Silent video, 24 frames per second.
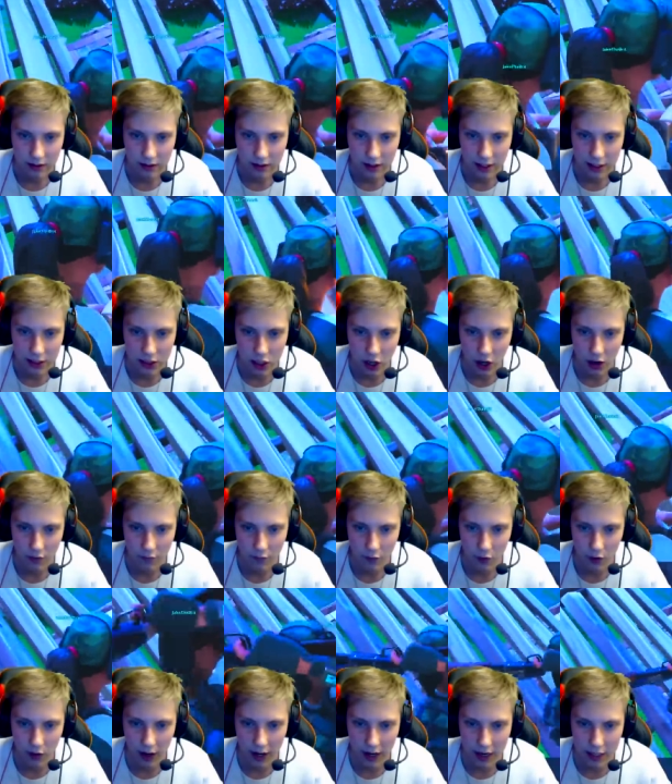he's going
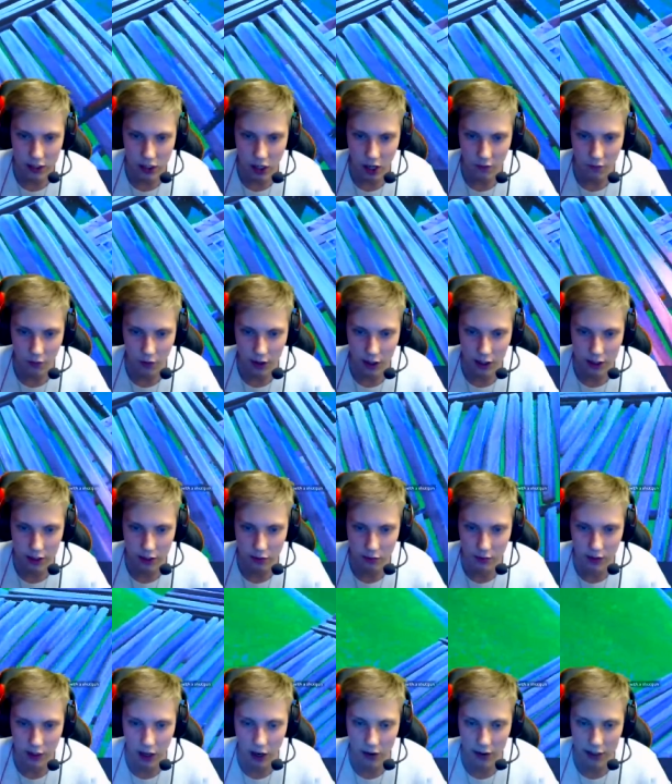for it. He's going for it. He knows how to
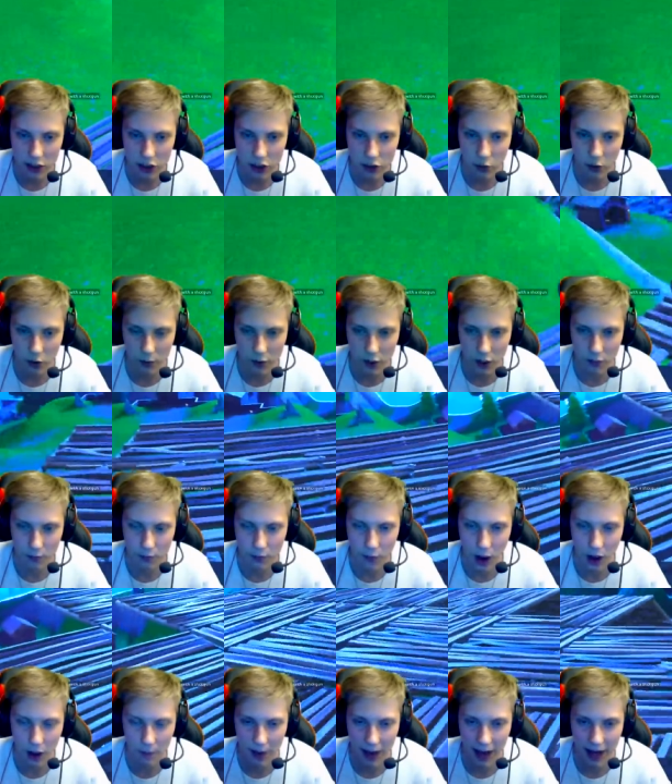reload. He swapped the
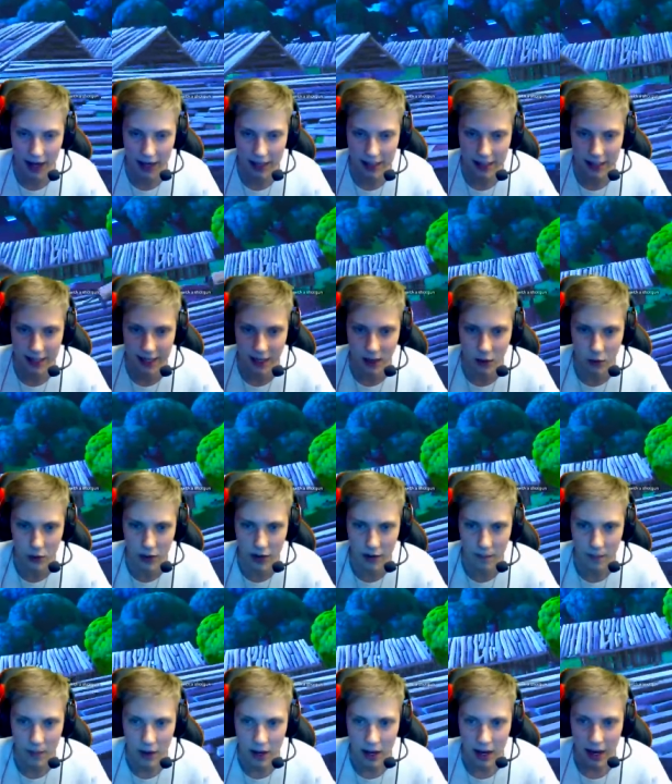pub and he's killed him.
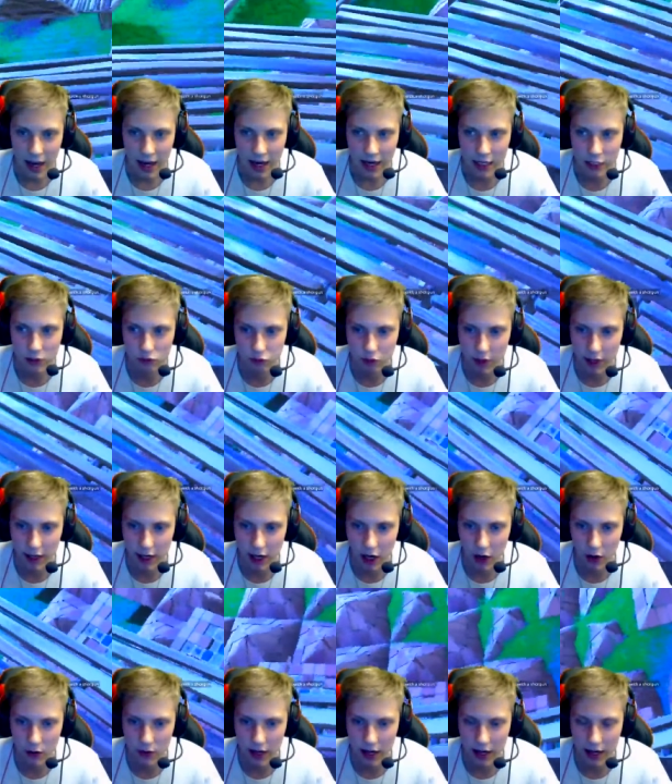He's
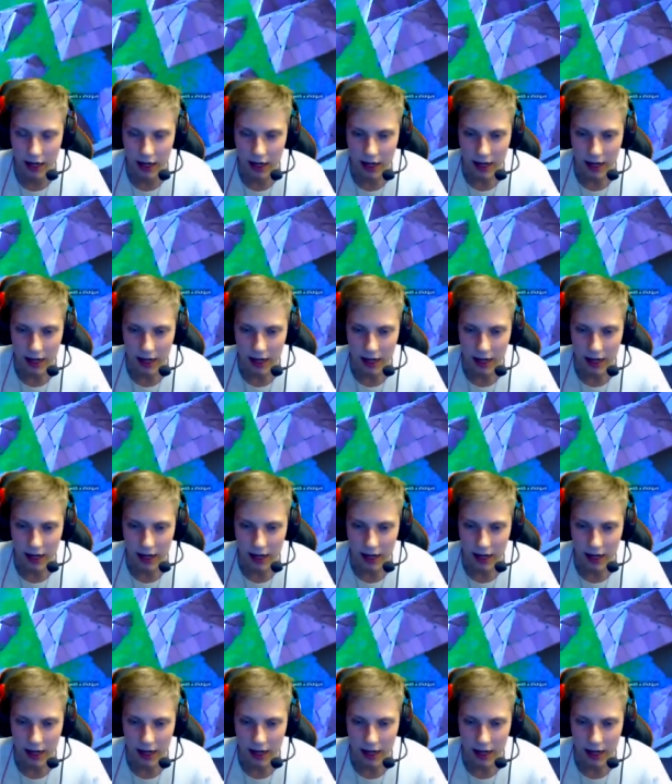reloading.